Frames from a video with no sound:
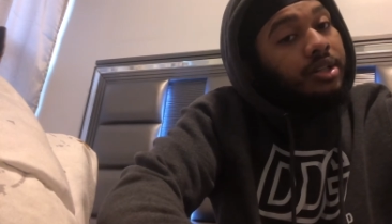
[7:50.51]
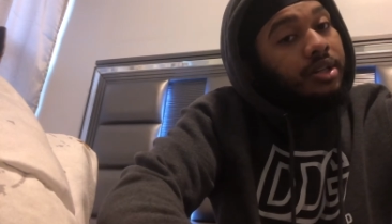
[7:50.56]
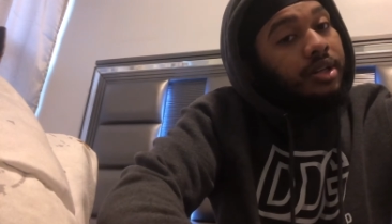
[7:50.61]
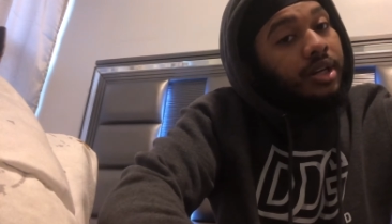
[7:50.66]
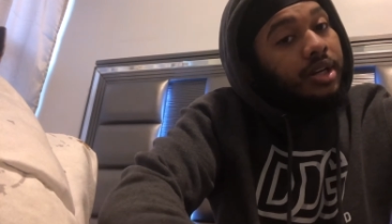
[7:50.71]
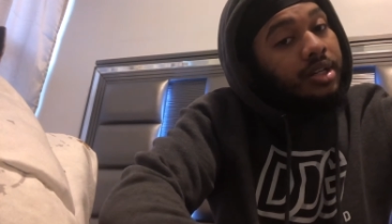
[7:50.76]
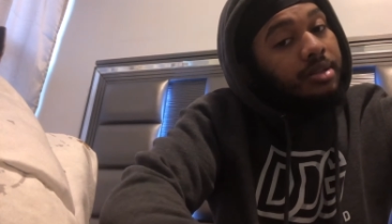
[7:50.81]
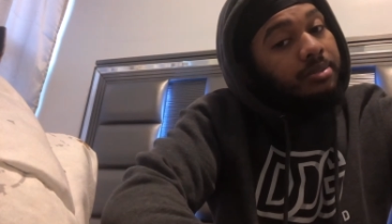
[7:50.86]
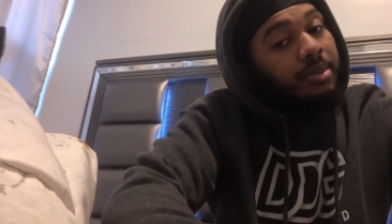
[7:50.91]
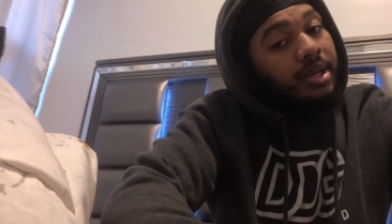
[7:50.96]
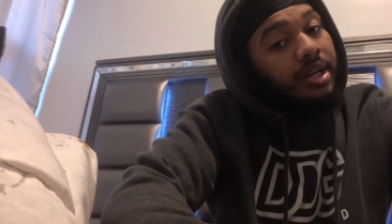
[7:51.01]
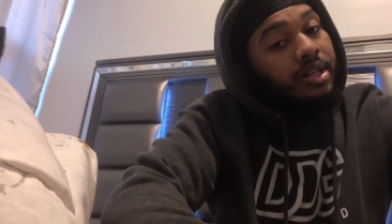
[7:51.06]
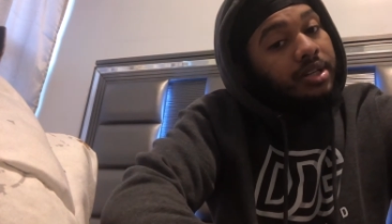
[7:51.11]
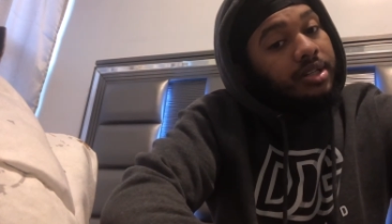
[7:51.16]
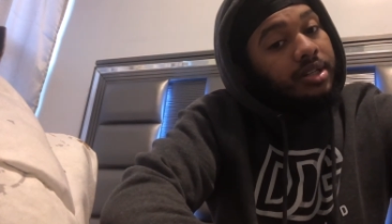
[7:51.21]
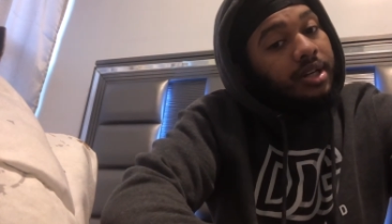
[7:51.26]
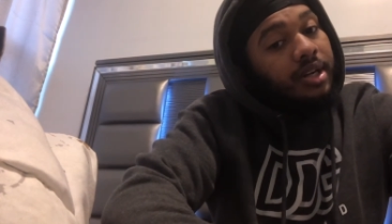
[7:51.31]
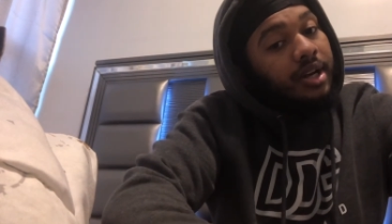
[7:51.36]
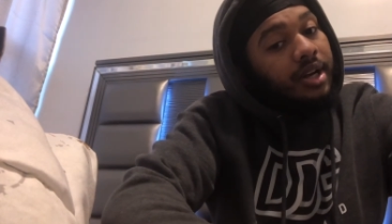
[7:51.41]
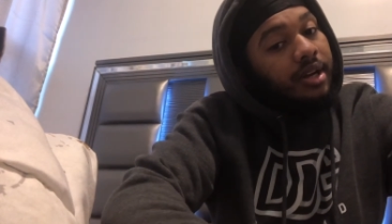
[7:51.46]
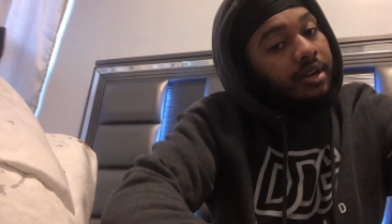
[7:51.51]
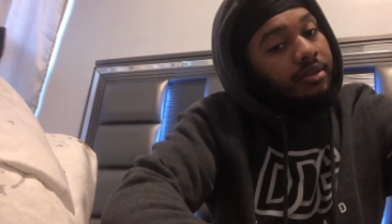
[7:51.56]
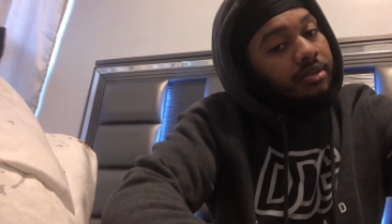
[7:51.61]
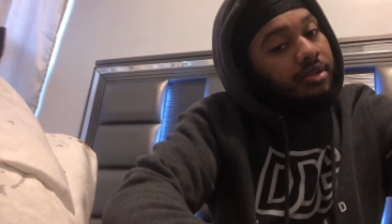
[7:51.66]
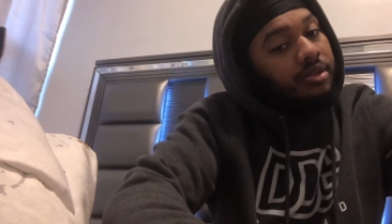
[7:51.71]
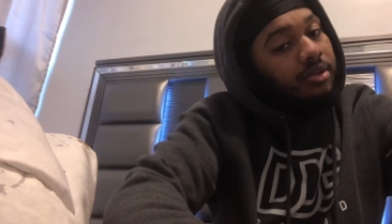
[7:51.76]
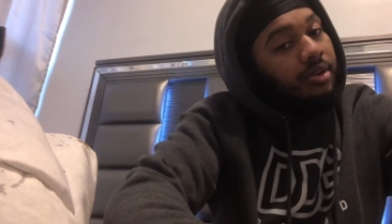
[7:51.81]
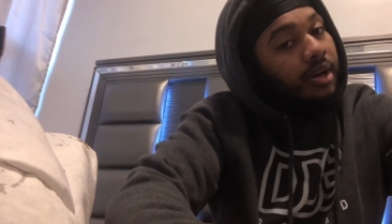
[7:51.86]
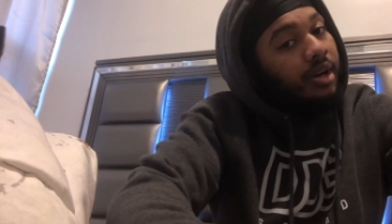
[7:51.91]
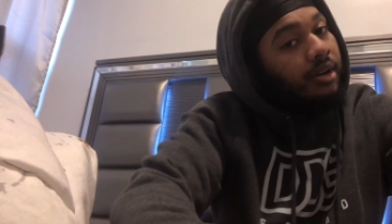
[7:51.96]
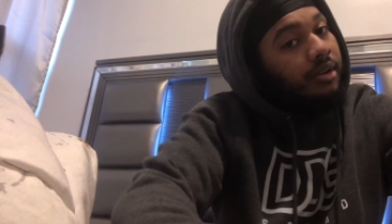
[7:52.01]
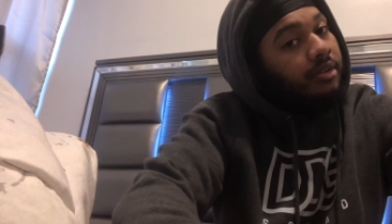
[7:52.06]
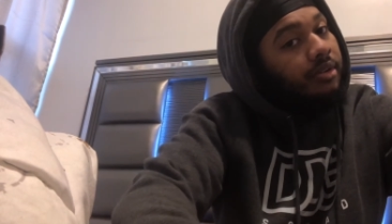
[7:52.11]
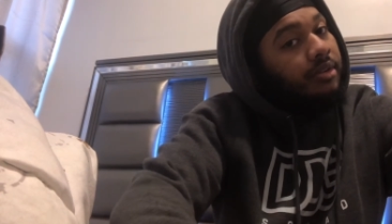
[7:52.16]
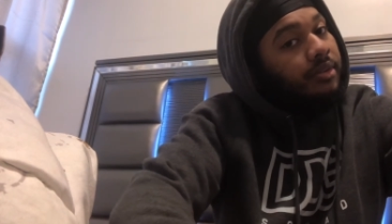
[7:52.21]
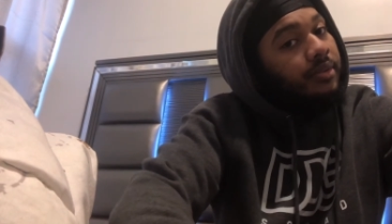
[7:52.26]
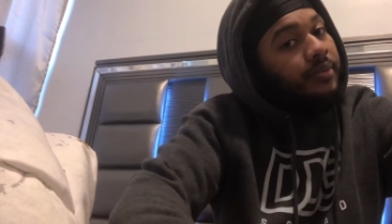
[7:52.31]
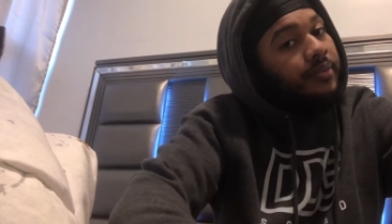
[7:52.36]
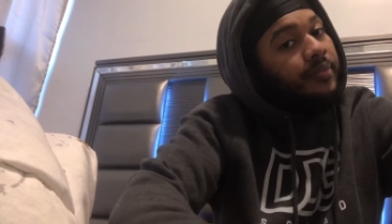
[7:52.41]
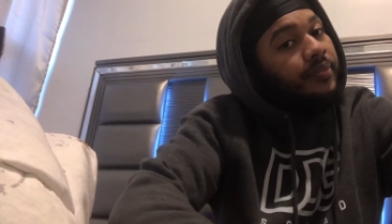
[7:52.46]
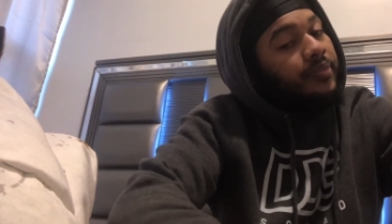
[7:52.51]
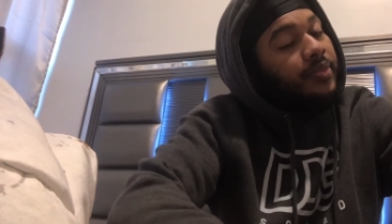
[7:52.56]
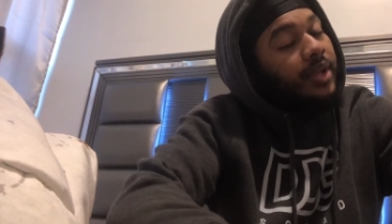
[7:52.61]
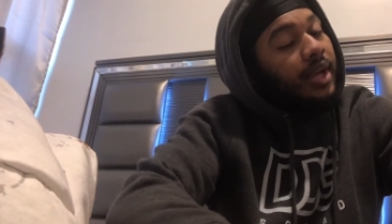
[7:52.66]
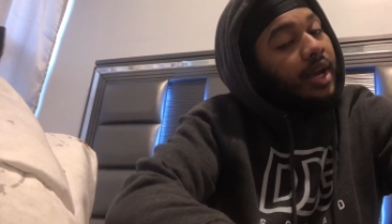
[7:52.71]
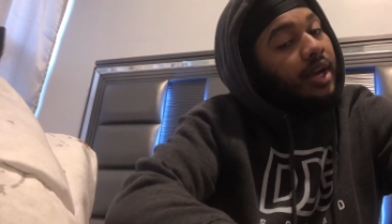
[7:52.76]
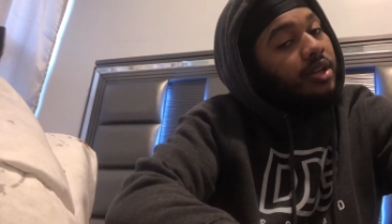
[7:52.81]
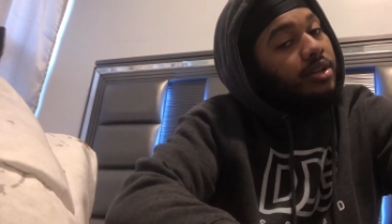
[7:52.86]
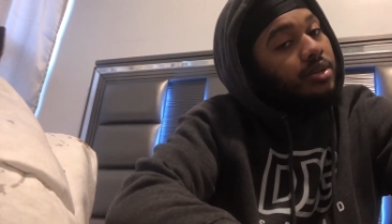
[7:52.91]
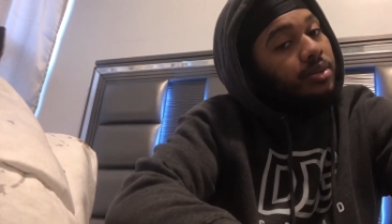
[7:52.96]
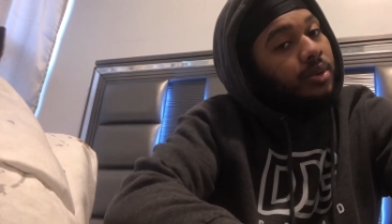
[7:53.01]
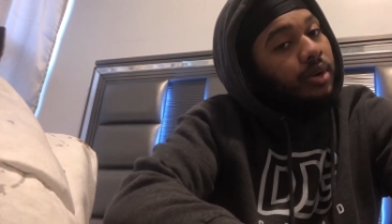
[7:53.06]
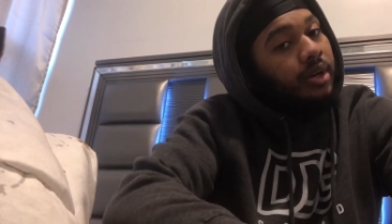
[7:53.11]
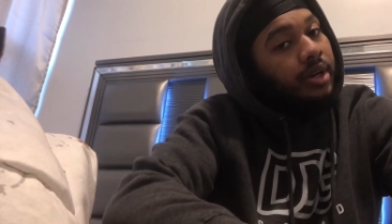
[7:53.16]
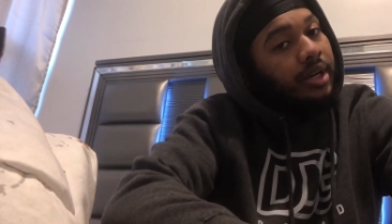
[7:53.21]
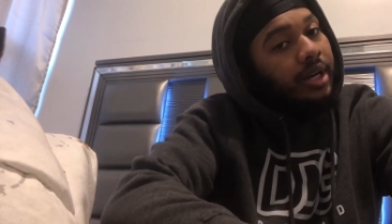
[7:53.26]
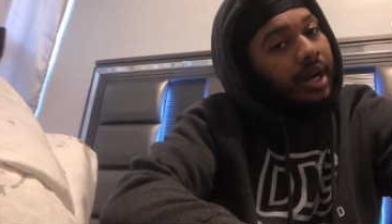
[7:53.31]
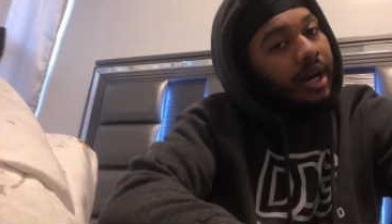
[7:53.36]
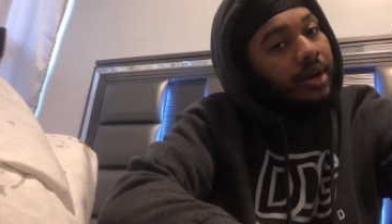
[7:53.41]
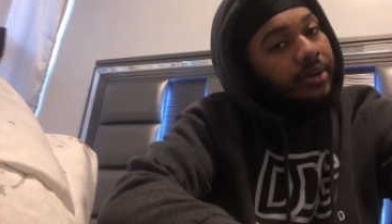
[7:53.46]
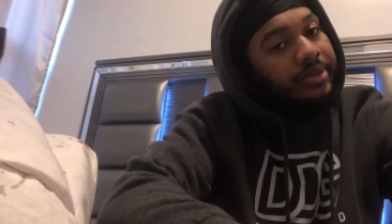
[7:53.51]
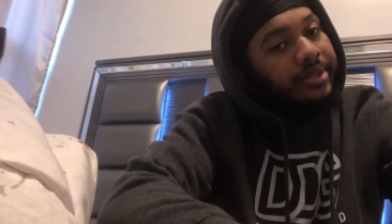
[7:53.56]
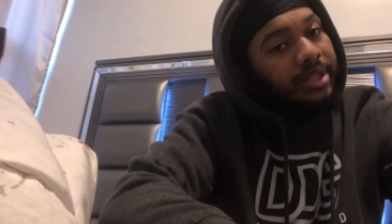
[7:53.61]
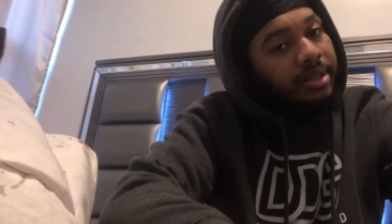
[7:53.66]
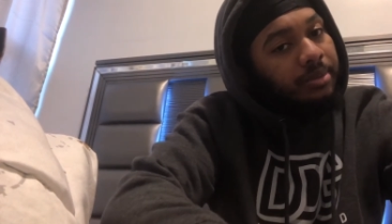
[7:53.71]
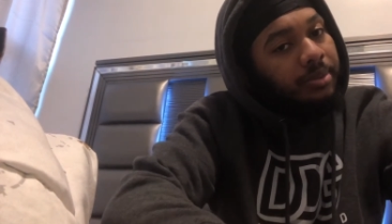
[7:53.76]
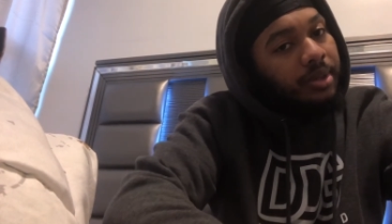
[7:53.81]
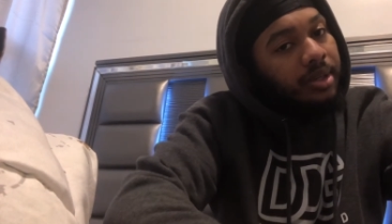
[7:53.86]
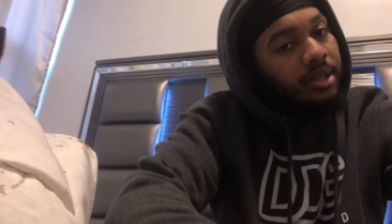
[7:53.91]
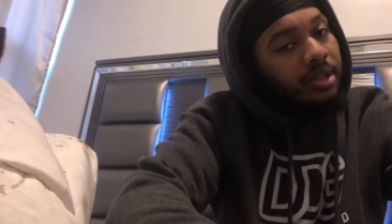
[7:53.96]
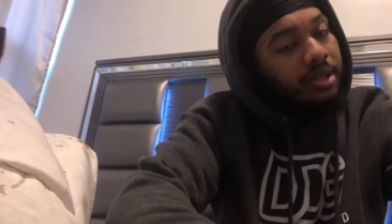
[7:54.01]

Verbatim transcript: ex manager that I still have. I used to work in housekeeping.